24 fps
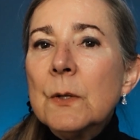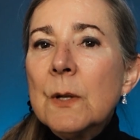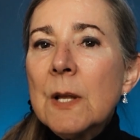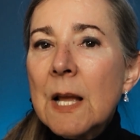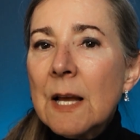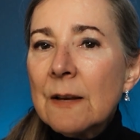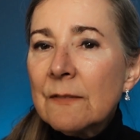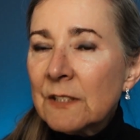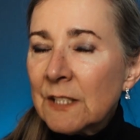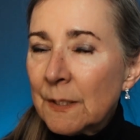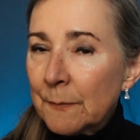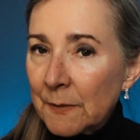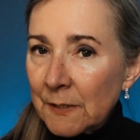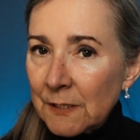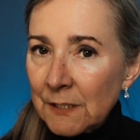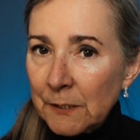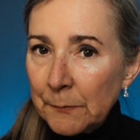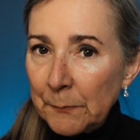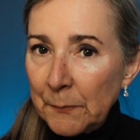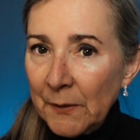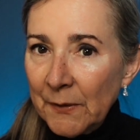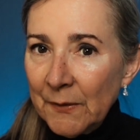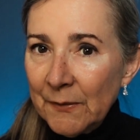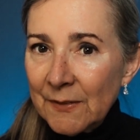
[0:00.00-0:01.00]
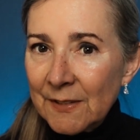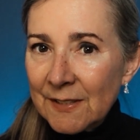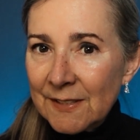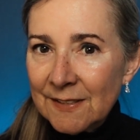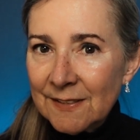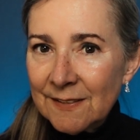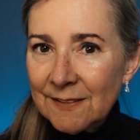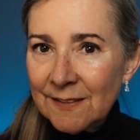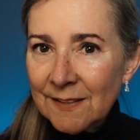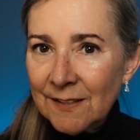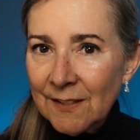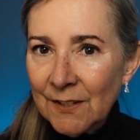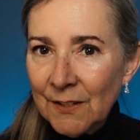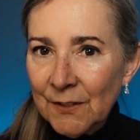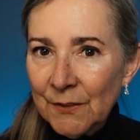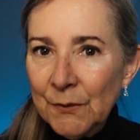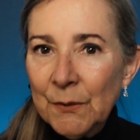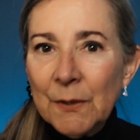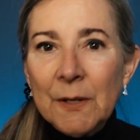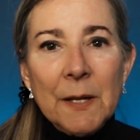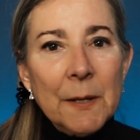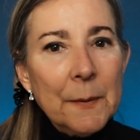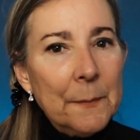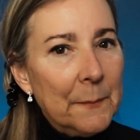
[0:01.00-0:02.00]
you have some experience,
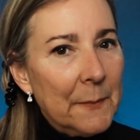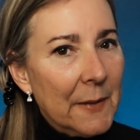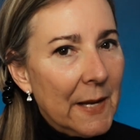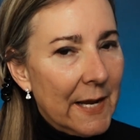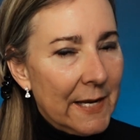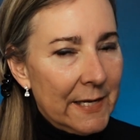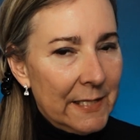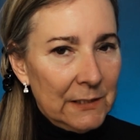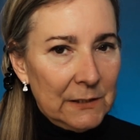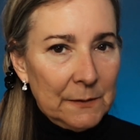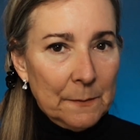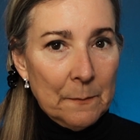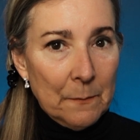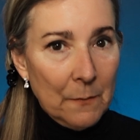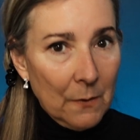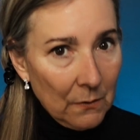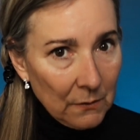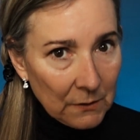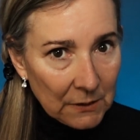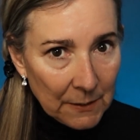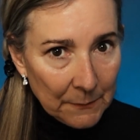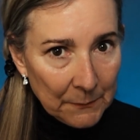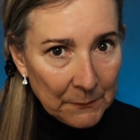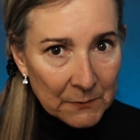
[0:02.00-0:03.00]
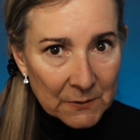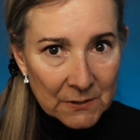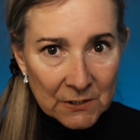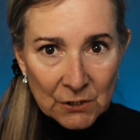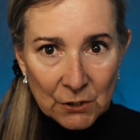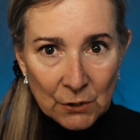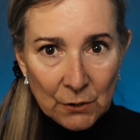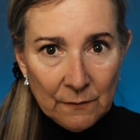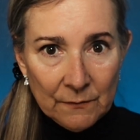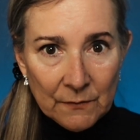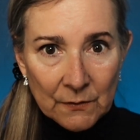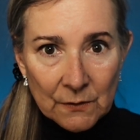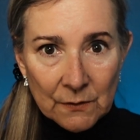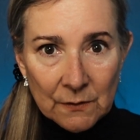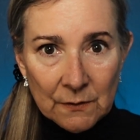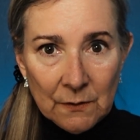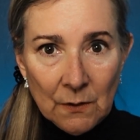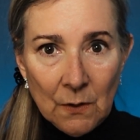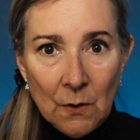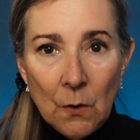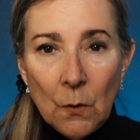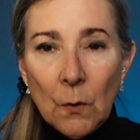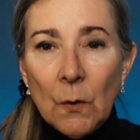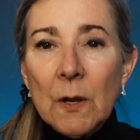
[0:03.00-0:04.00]
you can manage multiple servers
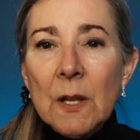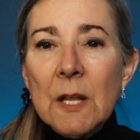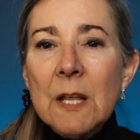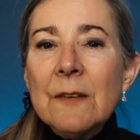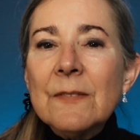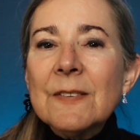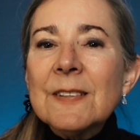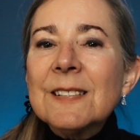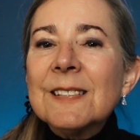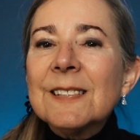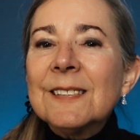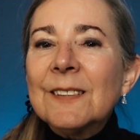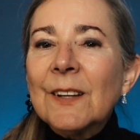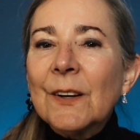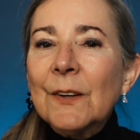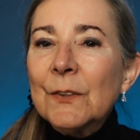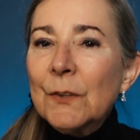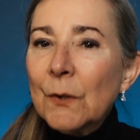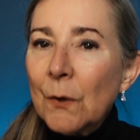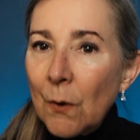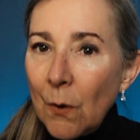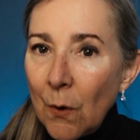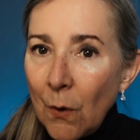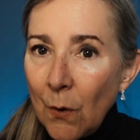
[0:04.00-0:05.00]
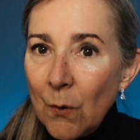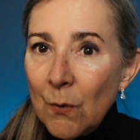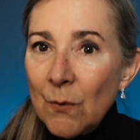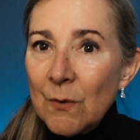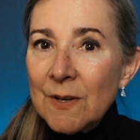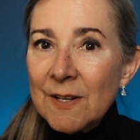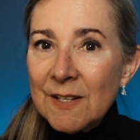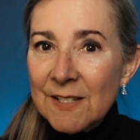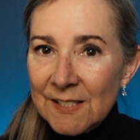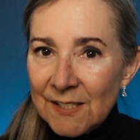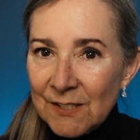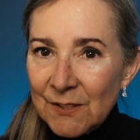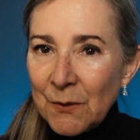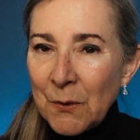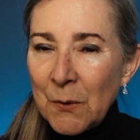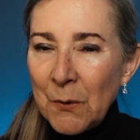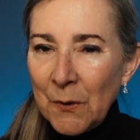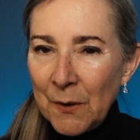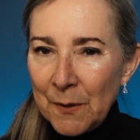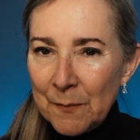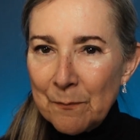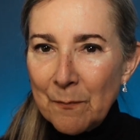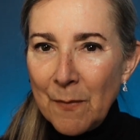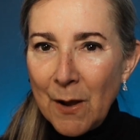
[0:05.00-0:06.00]
or even start your own
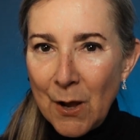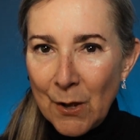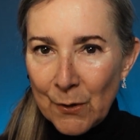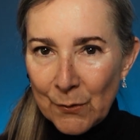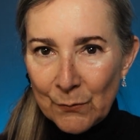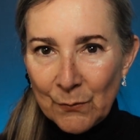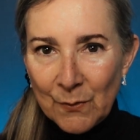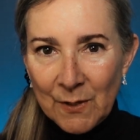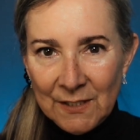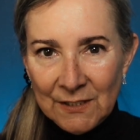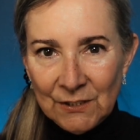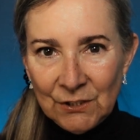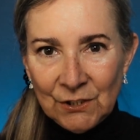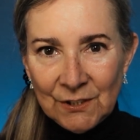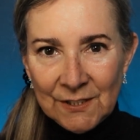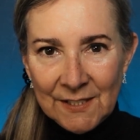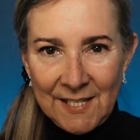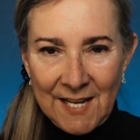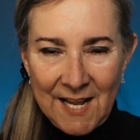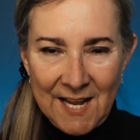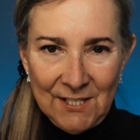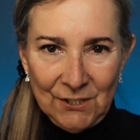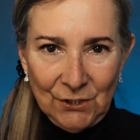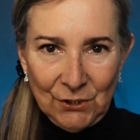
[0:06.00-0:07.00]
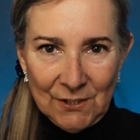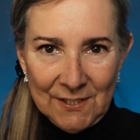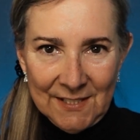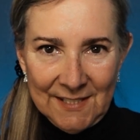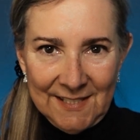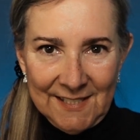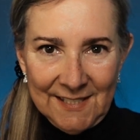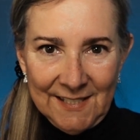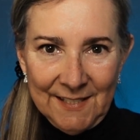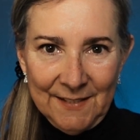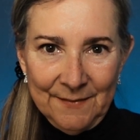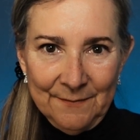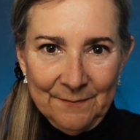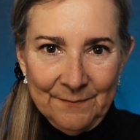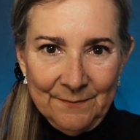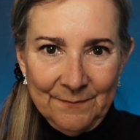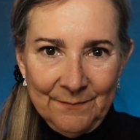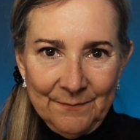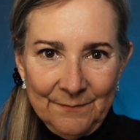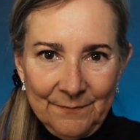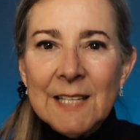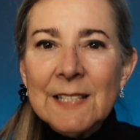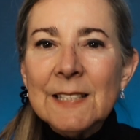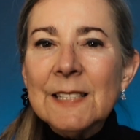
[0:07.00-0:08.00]
Discord moderation agency.
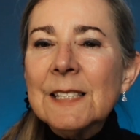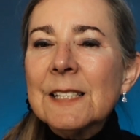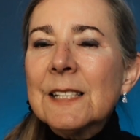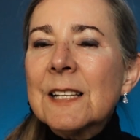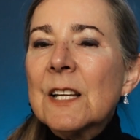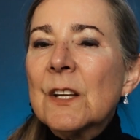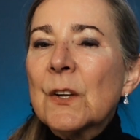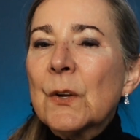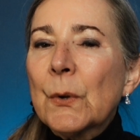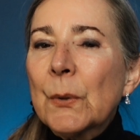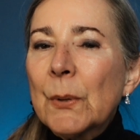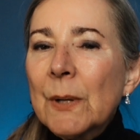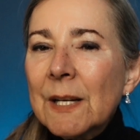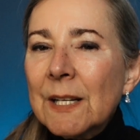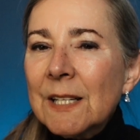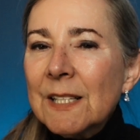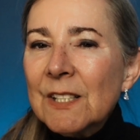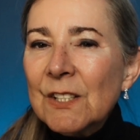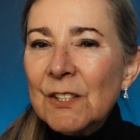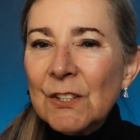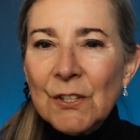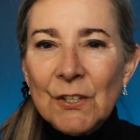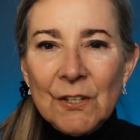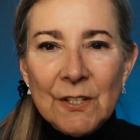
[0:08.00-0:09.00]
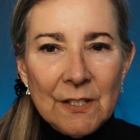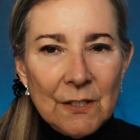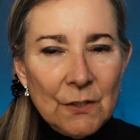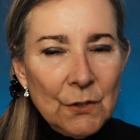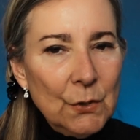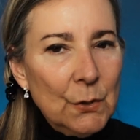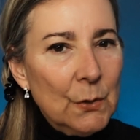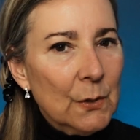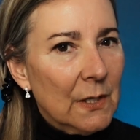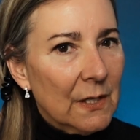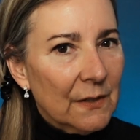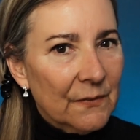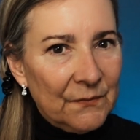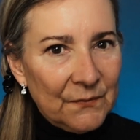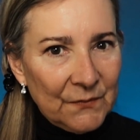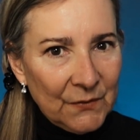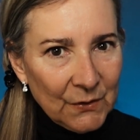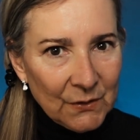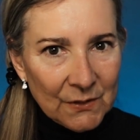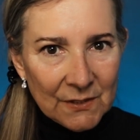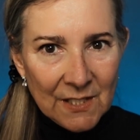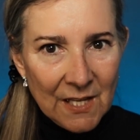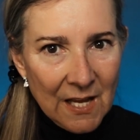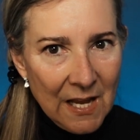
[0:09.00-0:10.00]
This can quickly turn into a
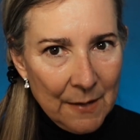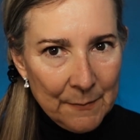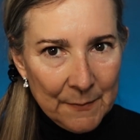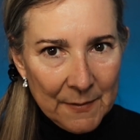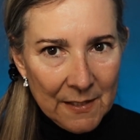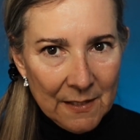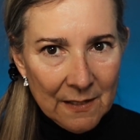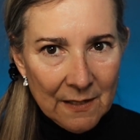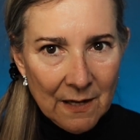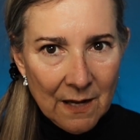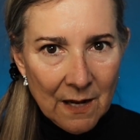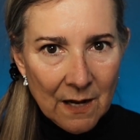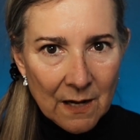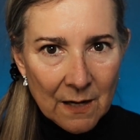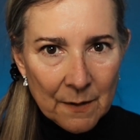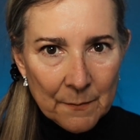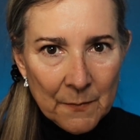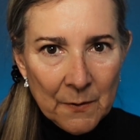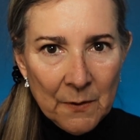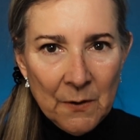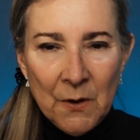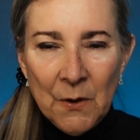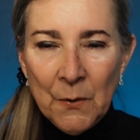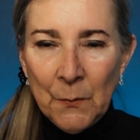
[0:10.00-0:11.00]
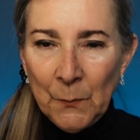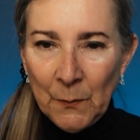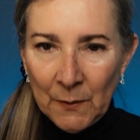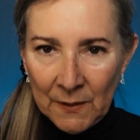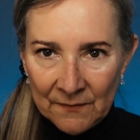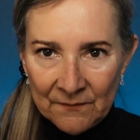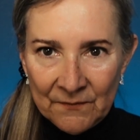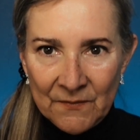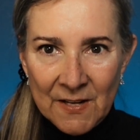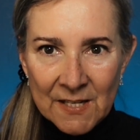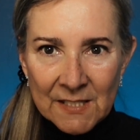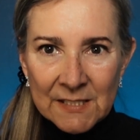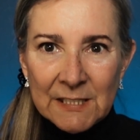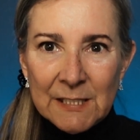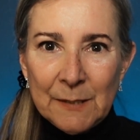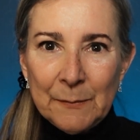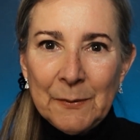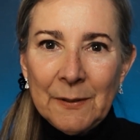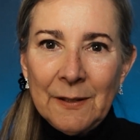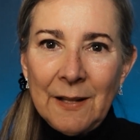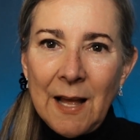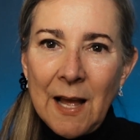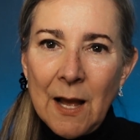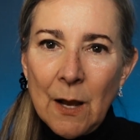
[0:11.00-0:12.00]
full-time income with
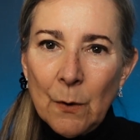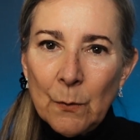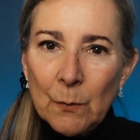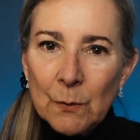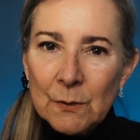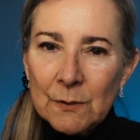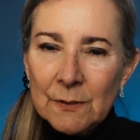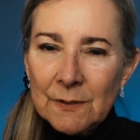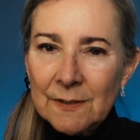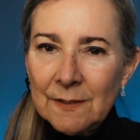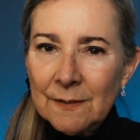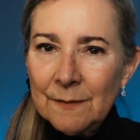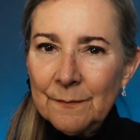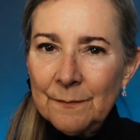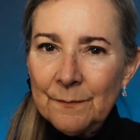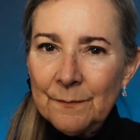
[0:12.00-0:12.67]
flexible hours.